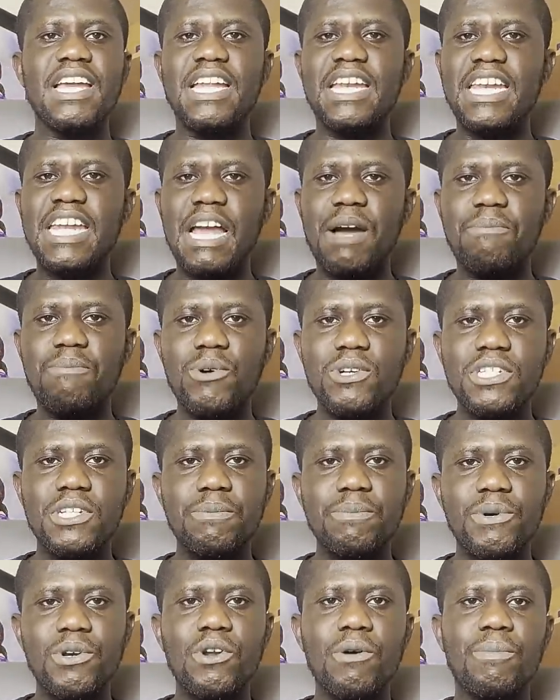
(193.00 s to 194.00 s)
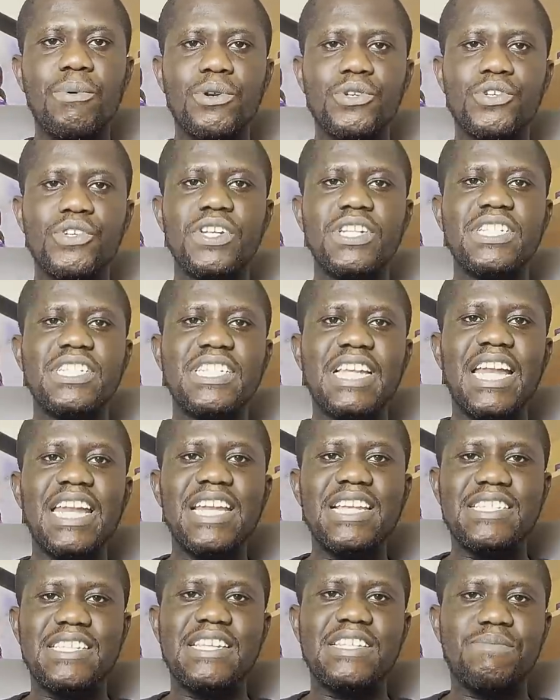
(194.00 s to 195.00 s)
There are multiple opportunities that
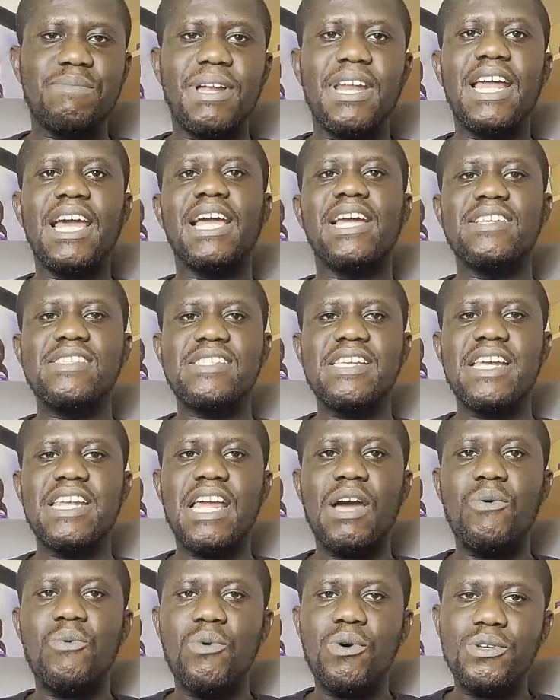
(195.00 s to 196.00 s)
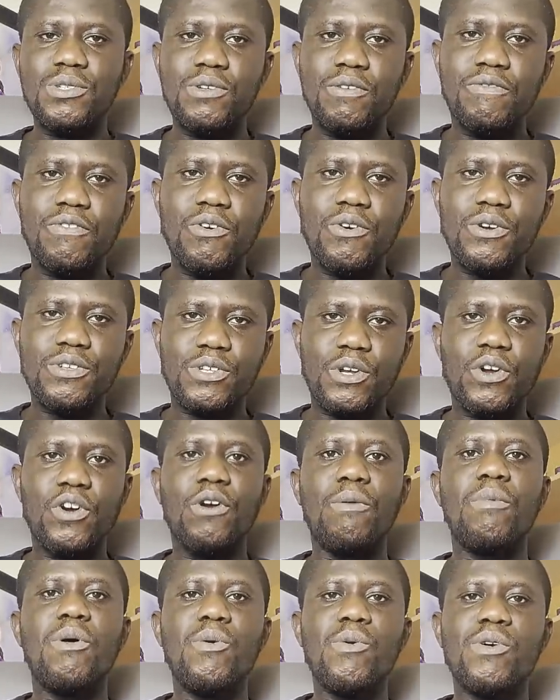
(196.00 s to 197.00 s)
exist, but like I said, I want to focus on
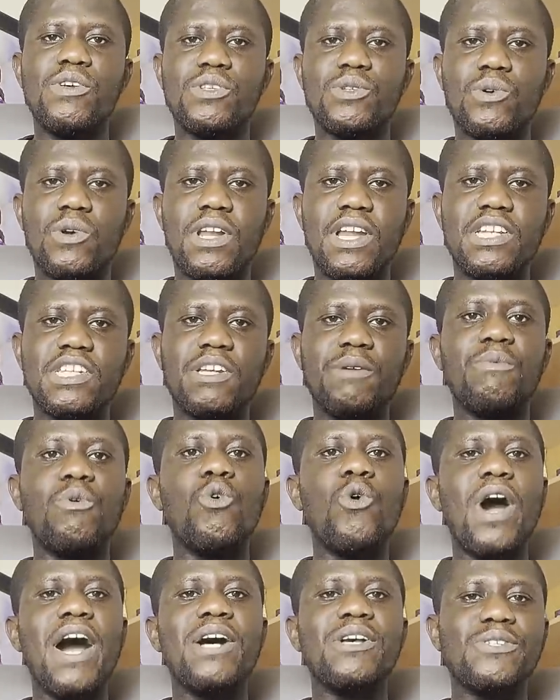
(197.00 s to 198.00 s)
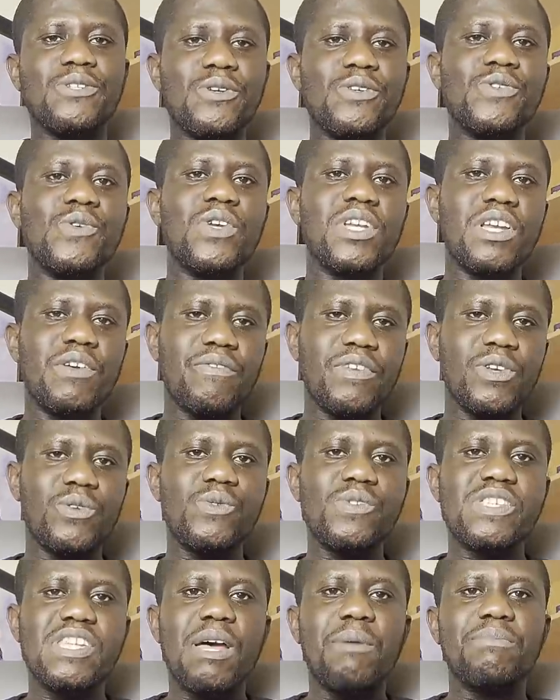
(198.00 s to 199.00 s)
Commonwealth scholarship whilst also giving
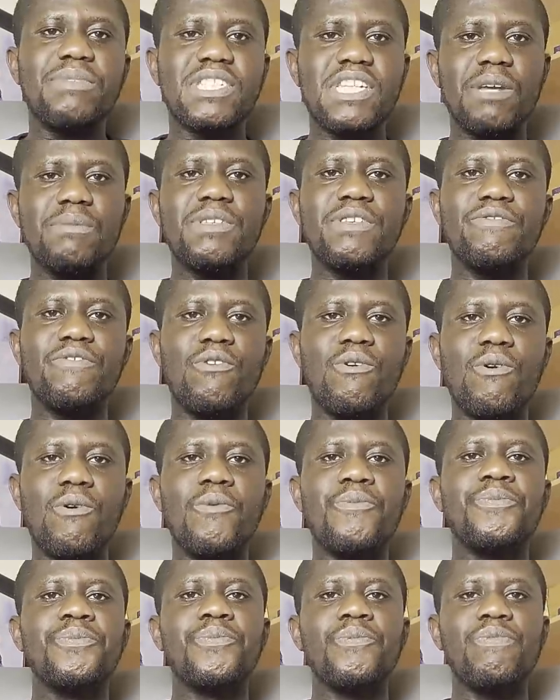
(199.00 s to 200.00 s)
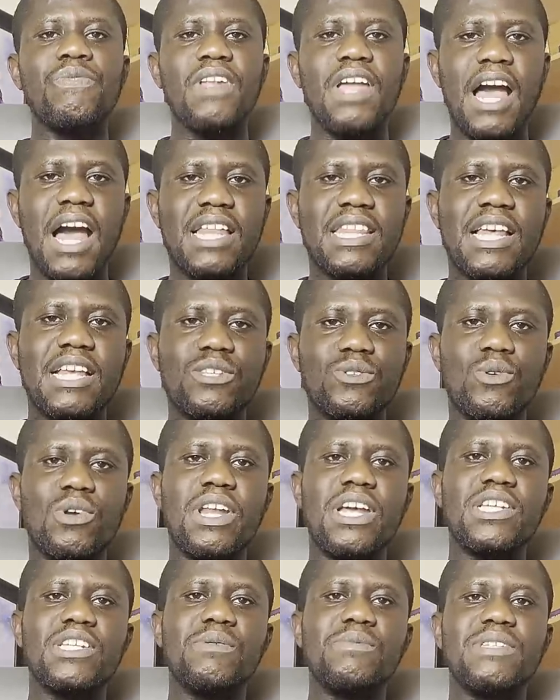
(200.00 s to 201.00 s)
you some tips for other
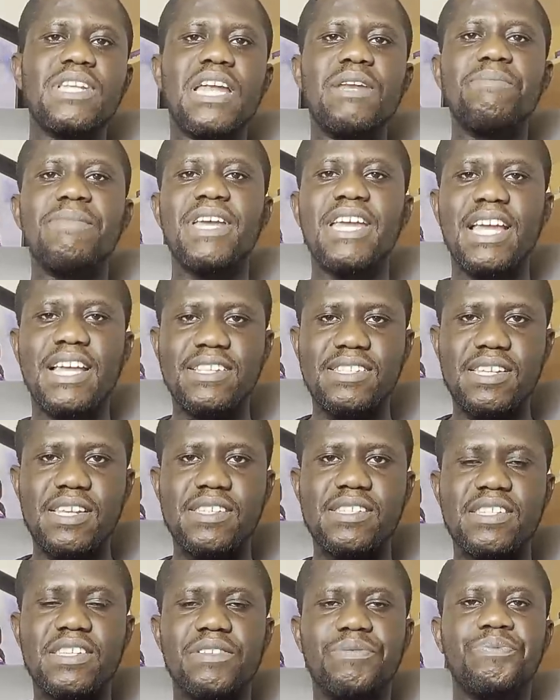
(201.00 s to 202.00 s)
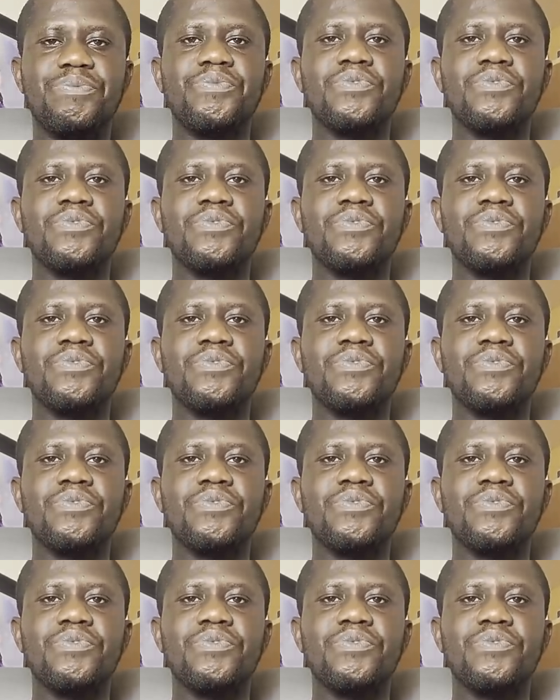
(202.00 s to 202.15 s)
scholarships that may exist.